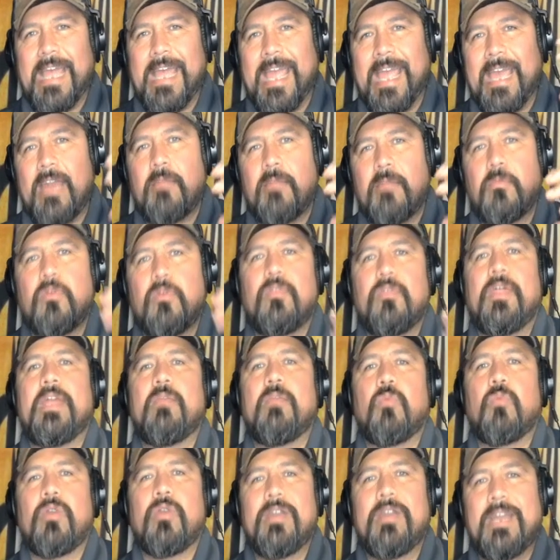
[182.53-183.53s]
animal
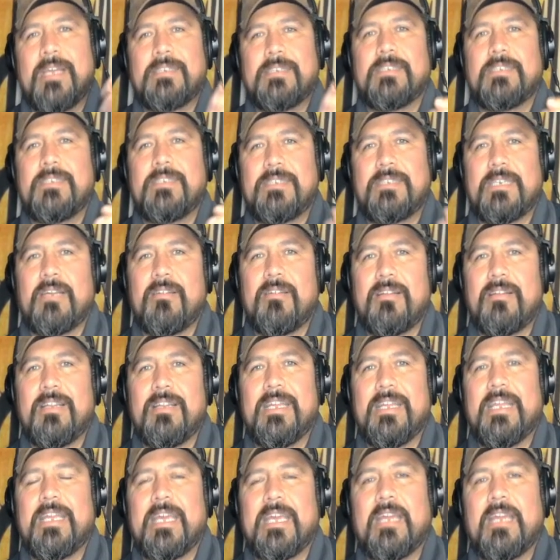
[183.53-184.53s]
that we're
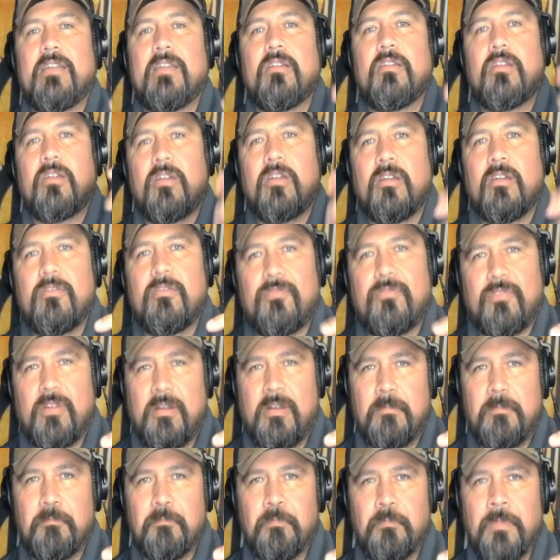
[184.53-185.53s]
necessarily can learn from.